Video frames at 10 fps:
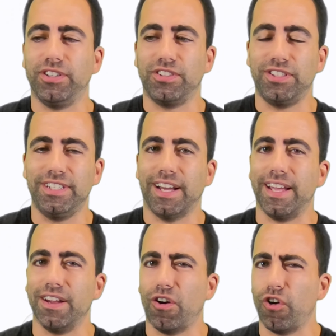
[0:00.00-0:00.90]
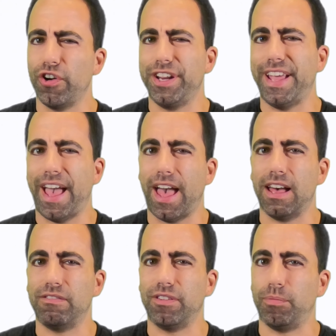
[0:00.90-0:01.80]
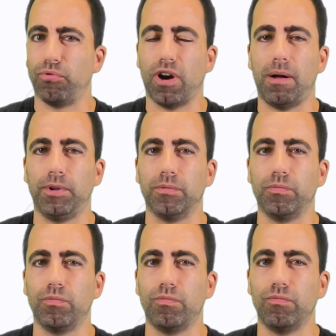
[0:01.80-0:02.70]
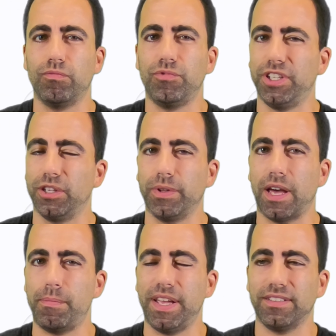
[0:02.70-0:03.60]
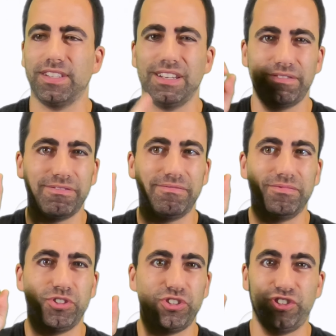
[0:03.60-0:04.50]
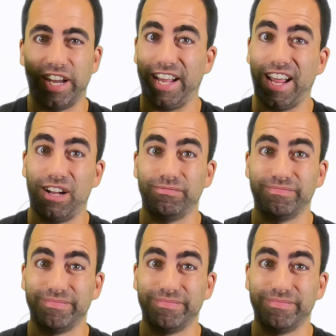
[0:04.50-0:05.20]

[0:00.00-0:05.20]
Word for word: you can see, I already have a problem dealing without MagSafe. Check it out.